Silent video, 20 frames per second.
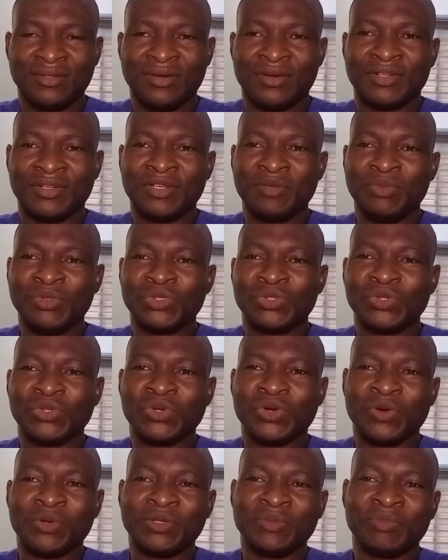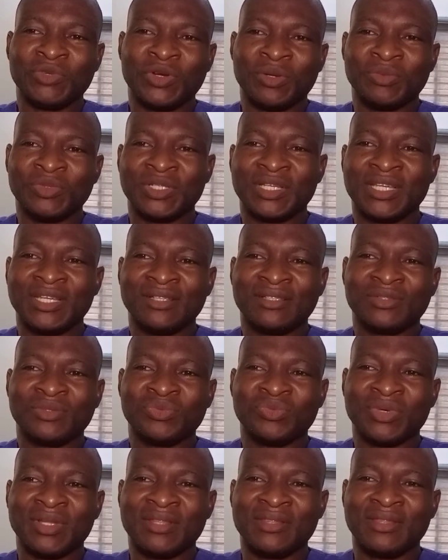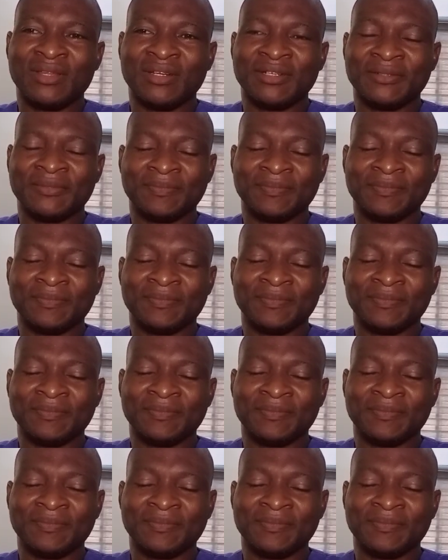Unable to communicate with